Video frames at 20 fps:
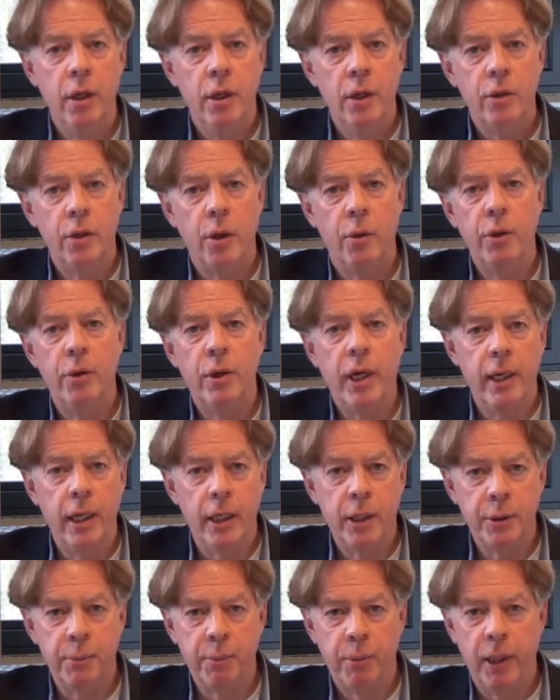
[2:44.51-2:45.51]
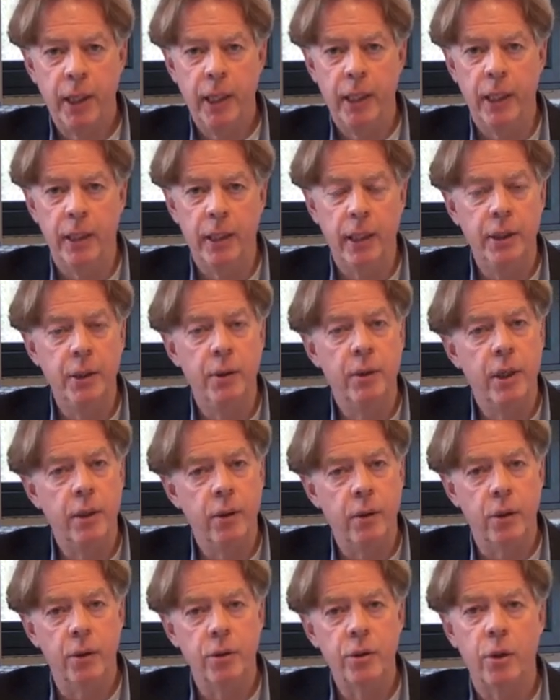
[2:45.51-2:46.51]
so you can explain it and you can
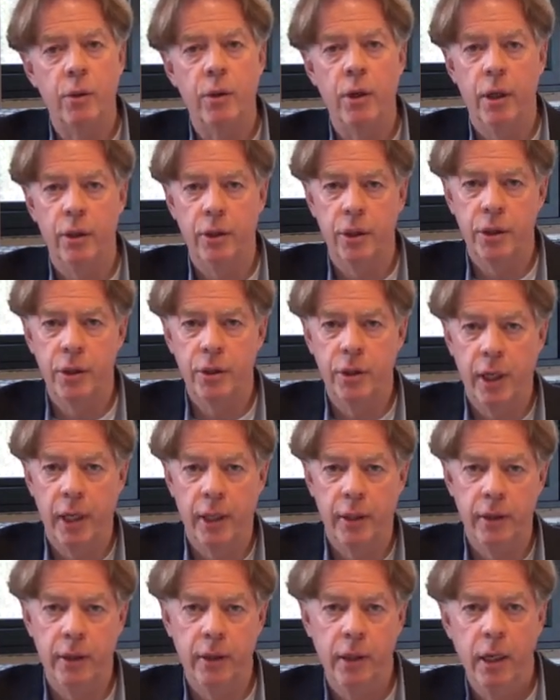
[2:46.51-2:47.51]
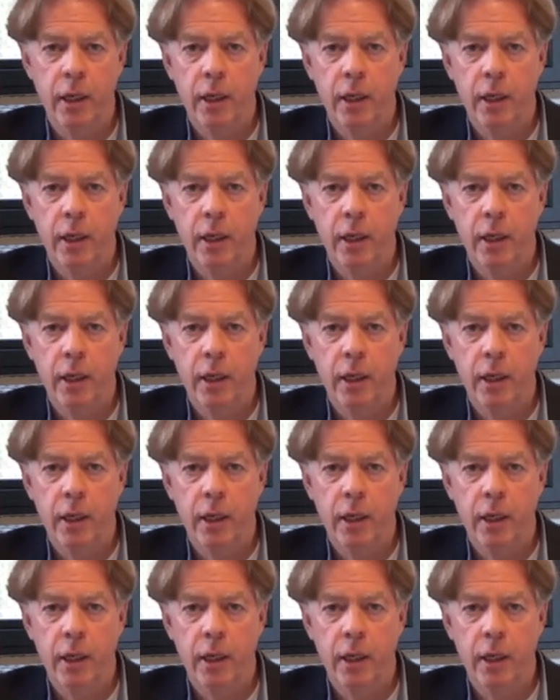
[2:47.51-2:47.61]
also understand